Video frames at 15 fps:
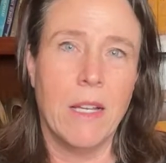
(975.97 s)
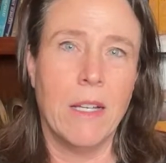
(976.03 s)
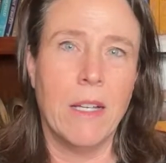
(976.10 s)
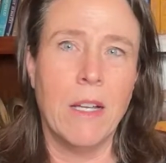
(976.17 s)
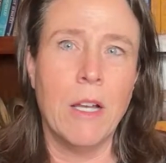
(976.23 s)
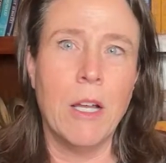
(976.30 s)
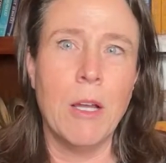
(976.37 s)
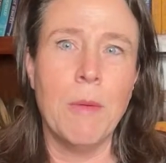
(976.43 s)

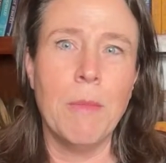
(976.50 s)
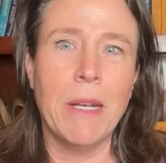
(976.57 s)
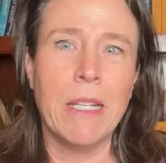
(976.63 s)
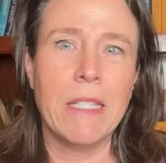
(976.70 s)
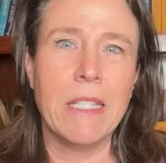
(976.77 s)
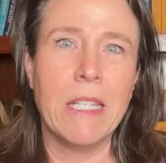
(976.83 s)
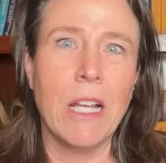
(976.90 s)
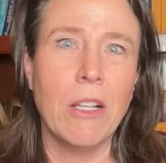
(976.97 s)
And
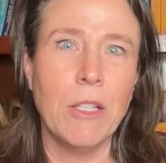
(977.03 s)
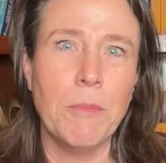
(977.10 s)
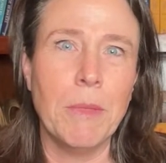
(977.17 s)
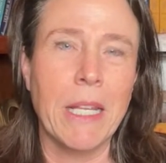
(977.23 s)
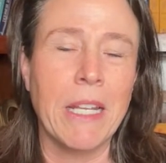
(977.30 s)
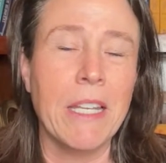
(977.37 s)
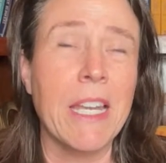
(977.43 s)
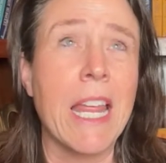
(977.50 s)
it's seldom
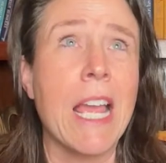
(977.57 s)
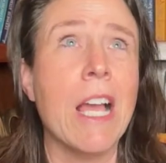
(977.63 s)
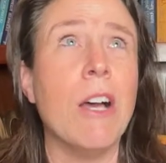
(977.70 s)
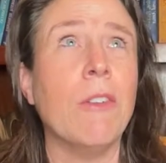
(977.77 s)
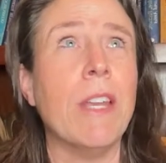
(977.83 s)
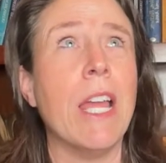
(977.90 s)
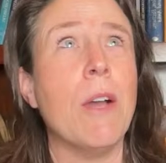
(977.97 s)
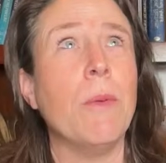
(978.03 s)
done
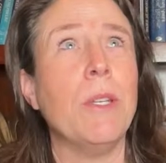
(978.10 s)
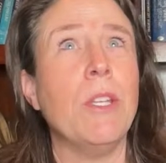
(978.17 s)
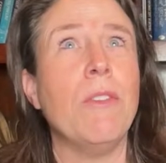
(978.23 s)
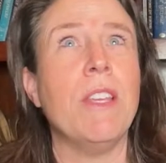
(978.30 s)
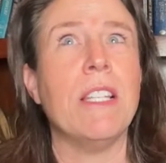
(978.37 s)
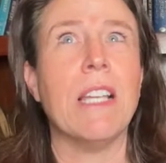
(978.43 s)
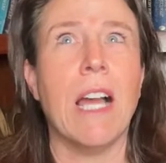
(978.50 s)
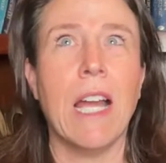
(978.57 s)
now. Now we do
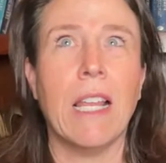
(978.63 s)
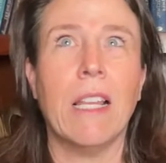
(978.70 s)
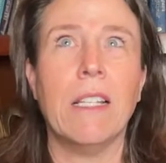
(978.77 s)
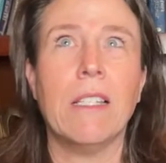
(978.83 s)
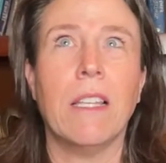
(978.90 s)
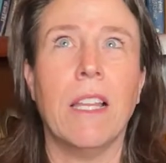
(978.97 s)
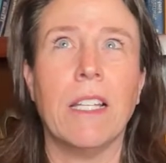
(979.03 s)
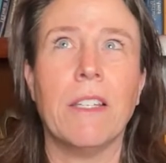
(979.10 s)
these highly
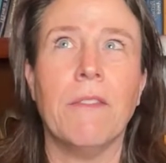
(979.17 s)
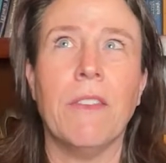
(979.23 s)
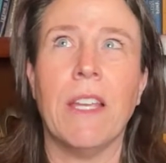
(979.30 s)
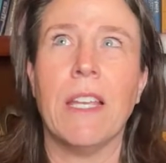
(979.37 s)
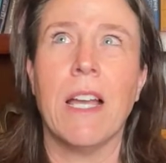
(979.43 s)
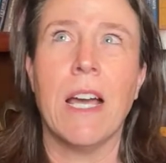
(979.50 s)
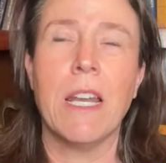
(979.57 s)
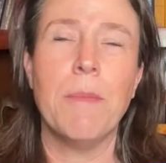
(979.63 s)
selective
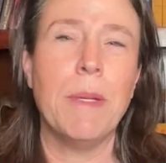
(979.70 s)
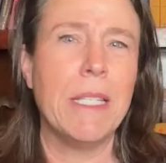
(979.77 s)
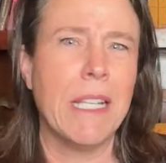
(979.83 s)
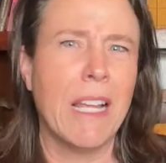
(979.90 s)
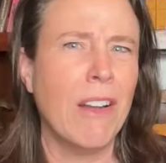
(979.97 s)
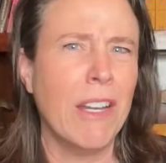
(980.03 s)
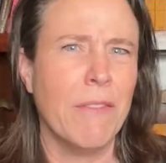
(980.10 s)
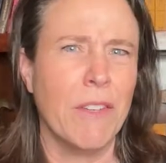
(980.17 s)
vagotomies,
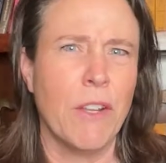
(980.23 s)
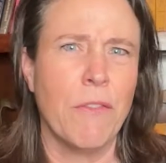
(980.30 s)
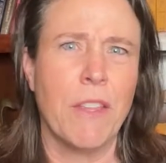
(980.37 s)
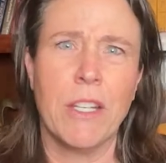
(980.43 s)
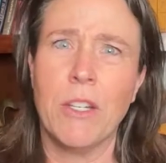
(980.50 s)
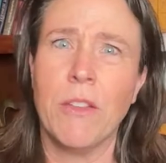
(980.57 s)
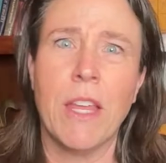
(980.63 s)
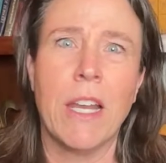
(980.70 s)
and I don't even know if
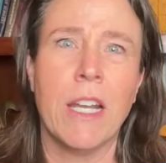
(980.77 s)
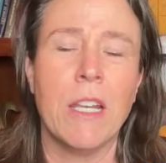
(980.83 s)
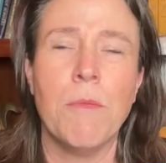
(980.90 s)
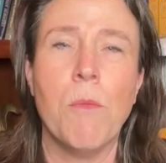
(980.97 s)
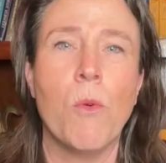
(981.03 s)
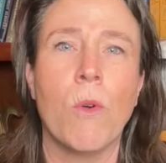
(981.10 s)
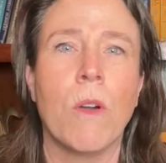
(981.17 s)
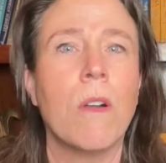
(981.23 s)
they do that
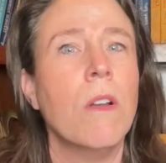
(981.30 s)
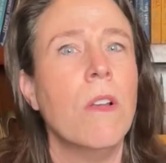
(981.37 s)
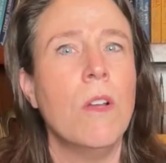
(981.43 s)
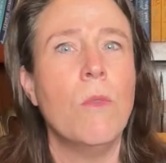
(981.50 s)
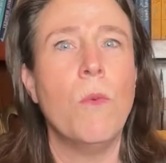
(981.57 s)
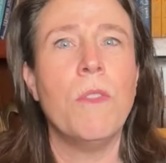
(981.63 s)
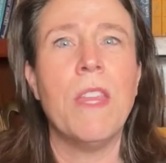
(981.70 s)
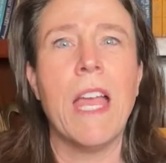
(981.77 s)
anymore
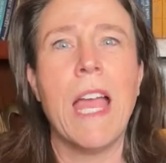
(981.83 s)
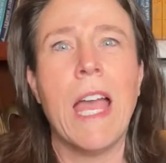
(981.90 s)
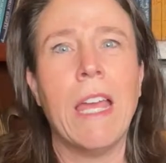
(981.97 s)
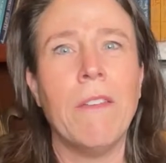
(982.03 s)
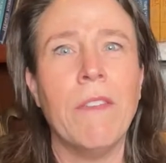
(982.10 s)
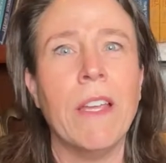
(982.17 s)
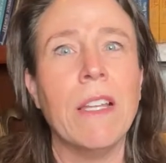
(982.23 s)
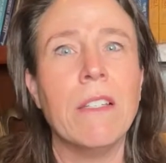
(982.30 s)
with the
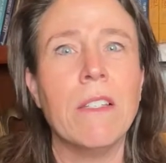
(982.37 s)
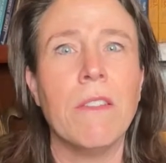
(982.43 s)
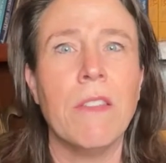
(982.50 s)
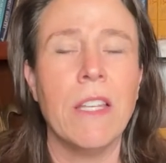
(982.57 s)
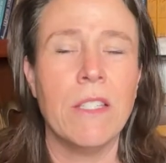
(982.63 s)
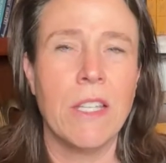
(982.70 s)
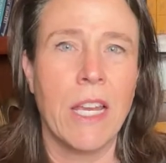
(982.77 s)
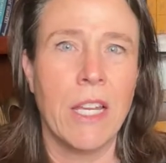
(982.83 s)
advent of
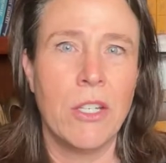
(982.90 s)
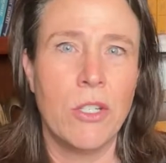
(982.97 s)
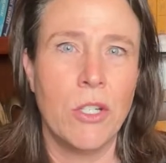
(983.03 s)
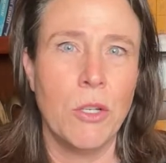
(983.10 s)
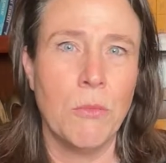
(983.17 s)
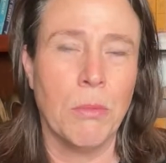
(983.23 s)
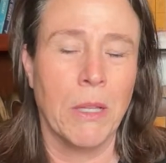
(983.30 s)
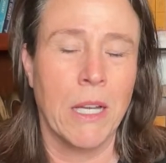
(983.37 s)
these
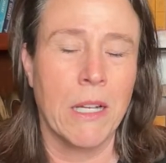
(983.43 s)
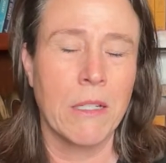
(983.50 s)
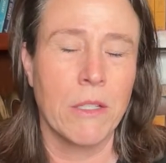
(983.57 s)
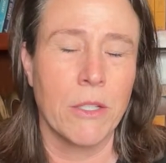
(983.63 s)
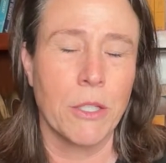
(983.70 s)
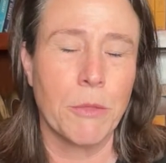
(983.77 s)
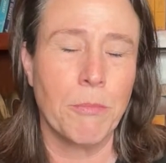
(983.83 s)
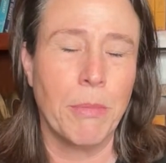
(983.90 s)
H2
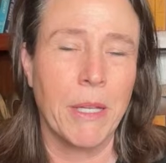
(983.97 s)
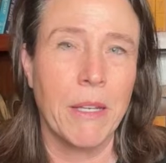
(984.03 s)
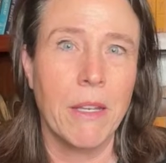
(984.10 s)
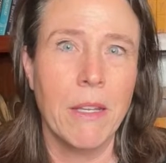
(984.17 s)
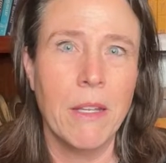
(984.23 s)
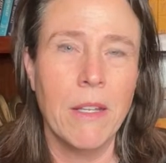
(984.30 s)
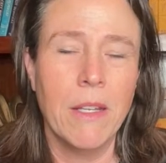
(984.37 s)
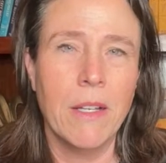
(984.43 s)
blockers. But,
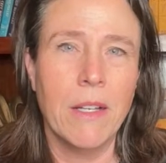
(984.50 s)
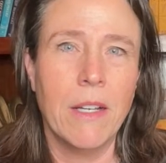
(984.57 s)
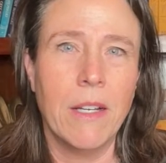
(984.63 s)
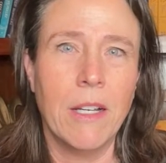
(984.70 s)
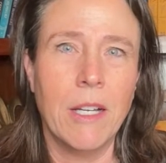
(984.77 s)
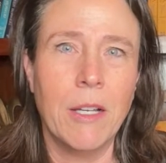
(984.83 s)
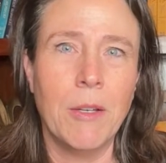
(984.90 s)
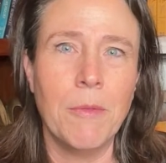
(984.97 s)

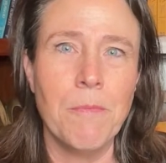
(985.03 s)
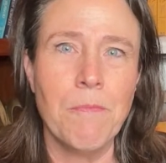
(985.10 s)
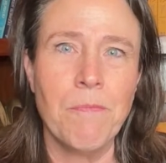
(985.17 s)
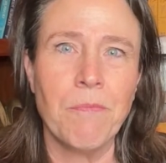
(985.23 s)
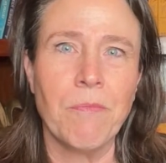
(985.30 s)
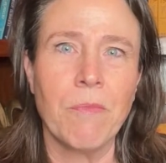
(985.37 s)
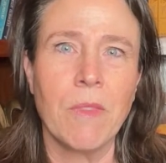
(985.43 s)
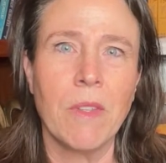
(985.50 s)

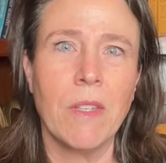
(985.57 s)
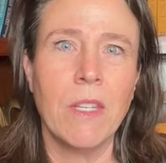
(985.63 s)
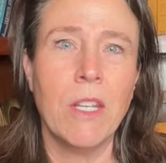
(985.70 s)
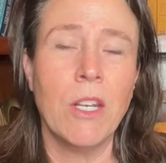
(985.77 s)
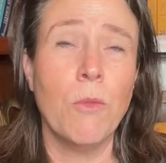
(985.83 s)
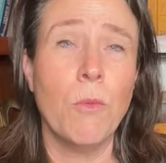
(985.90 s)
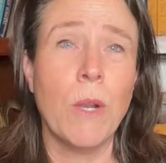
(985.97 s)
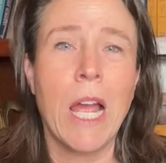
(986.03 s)
you
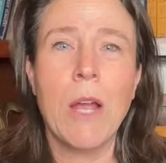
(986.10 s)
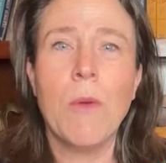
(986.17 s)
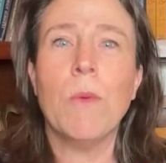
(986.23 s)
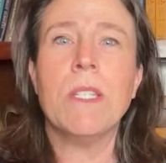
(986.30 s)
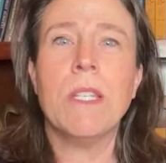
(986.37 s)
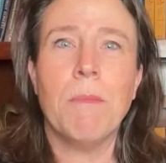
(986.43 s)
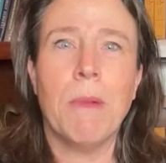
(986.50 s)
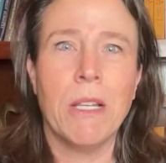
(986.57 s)
know, when I
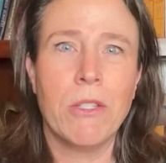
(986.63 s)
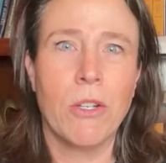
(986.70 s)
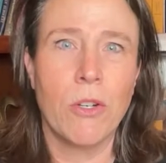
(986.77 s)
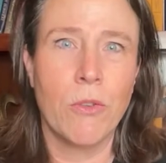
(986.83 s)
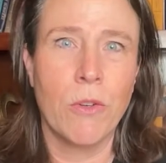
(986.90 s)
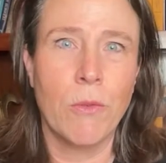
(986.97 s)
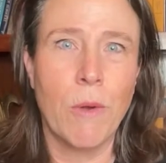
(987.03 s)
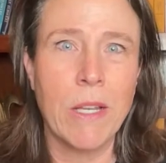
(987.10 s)
was in my
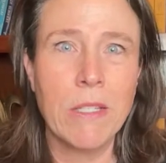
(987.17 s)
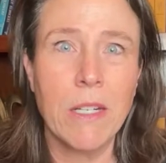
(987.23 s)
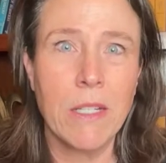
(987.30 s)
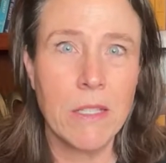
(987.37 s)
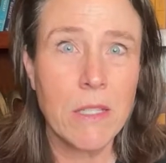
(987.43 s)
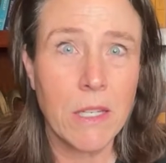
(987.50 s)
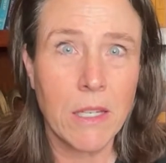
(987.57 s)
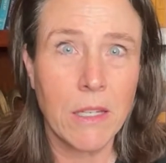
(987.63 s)
surgery
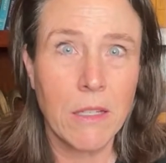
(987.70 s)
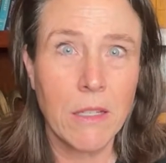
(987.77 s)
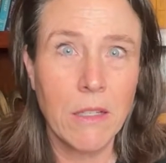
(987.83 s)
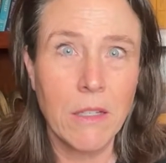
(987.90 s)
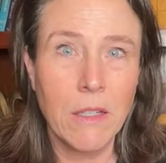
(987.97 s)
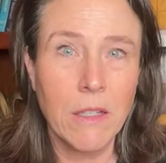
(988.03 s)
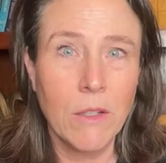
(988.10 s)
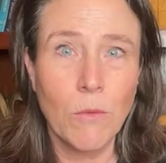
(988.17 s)
residency,
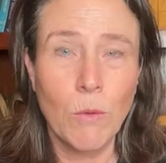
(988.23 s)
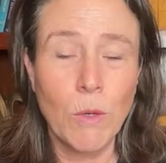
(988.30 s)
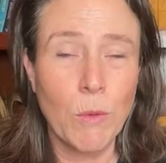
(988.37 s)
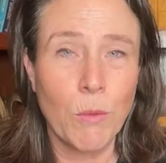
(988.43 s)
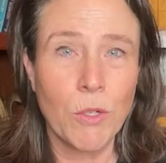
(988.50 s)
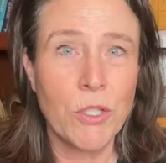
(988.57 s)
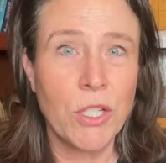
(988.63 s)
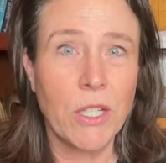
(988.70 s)
we
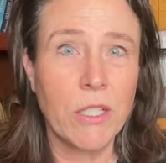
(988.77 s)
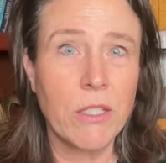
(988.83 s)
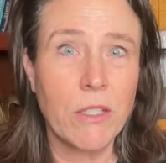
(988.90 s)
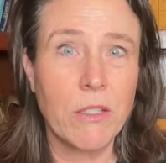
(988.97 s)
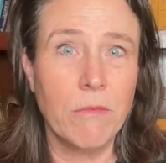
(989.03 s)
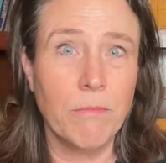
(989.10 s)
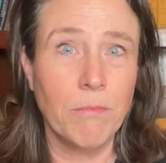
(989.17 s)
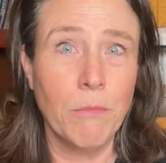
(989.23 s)
were
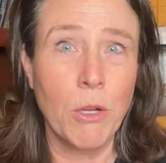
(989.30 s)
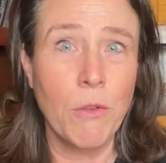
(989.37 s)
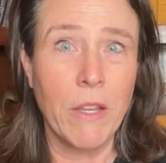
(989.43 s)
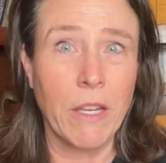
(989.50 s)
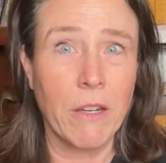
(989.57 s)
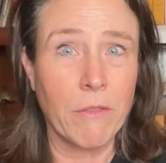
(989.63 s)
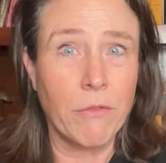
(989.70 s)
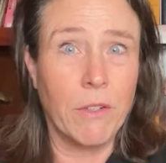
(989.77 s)
just
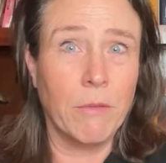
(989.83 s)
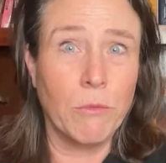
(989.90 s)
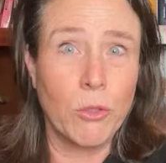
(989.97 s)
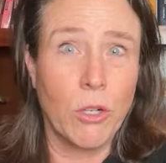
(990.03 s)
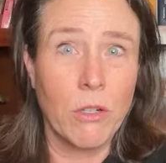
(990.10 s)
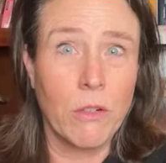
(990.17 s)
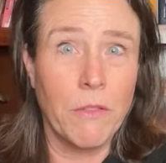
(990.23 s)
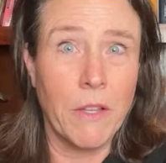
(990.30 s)
moving from
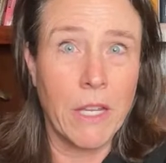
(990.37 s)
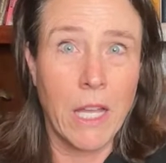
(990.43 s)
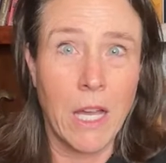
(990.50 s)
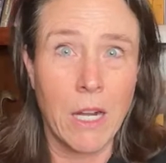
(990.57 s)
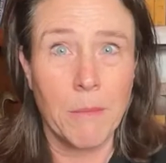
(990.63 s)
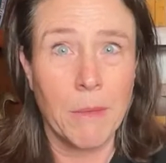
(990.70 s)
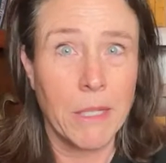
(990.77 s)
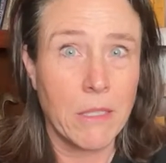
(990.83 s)
truncal
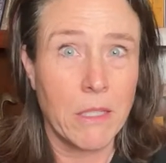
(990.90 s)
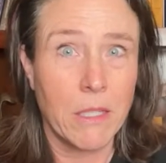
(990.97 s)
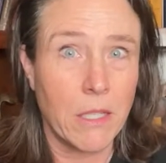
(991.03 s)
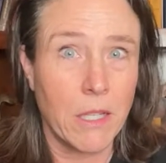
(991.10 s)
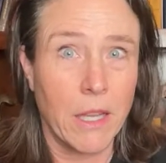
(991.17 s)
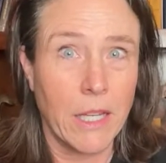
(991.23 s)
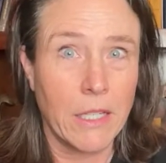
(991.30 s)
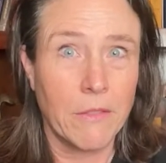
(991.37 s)
vagotomies to
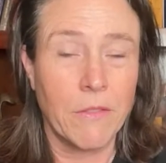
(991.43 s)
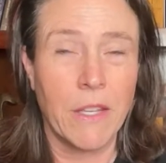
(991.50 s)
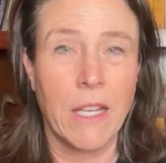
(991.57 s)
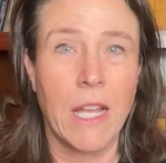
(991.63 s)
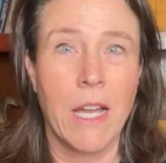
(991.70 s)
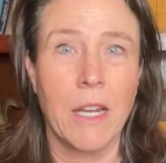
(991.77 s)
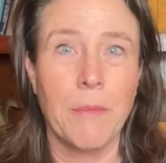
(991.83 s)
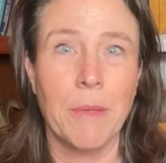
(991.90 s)
selective
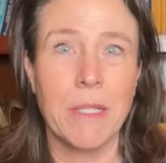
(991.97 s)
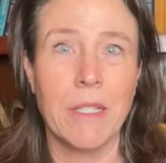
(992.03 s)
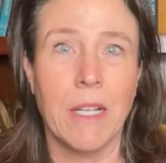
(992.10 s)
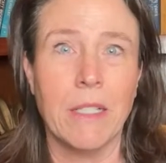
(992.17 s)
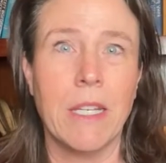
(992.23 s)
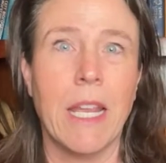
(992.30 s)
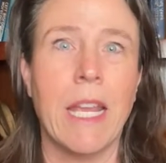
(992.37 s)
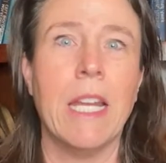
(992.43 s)
vagotomies,
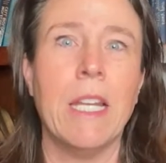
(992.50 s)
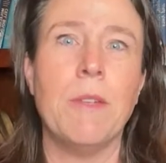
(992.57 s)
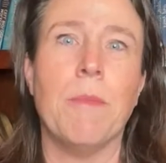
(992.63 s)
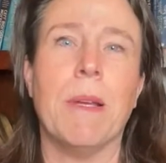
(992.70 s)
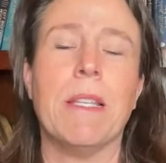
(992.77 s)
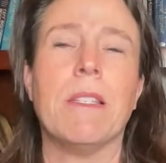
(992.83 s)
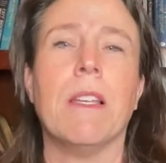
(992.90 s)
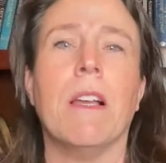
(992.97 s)
not to age
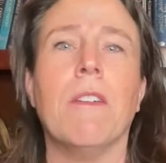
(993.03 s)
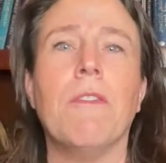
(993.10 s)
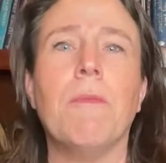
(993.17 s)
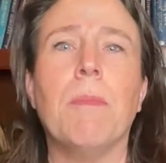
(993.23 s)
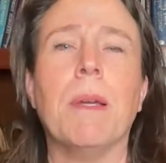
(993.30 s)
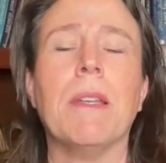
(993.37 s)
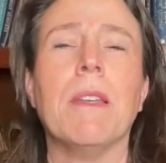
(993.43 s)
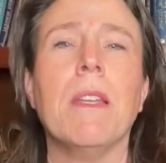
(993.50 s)
myself.
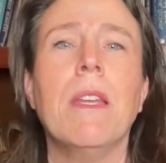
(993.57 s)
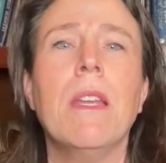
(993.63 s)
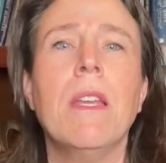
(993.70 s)
But